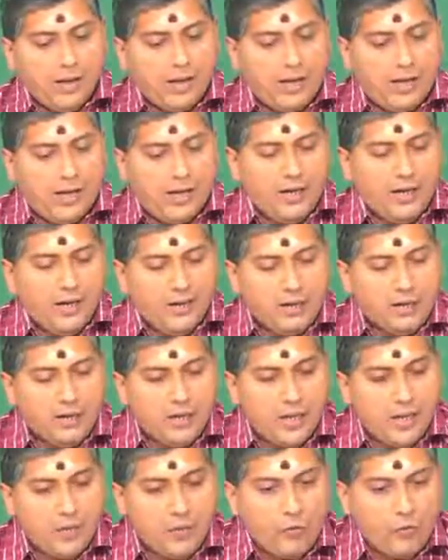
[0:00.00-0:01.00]
And
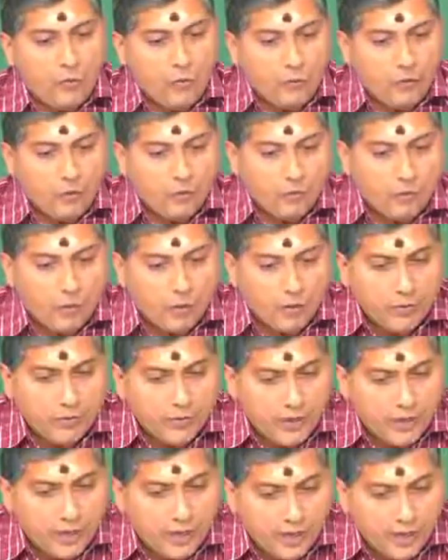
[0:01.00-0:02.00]
therefore, what
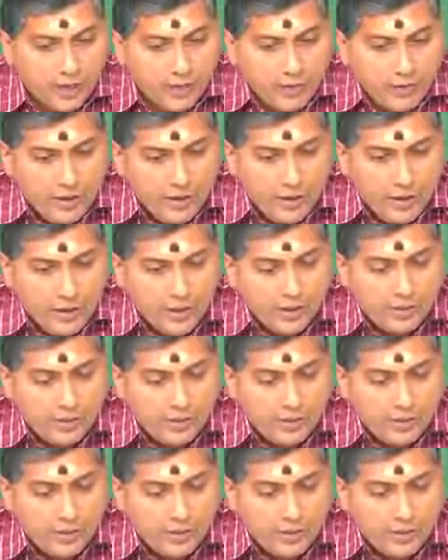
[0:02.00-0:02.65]
we have here,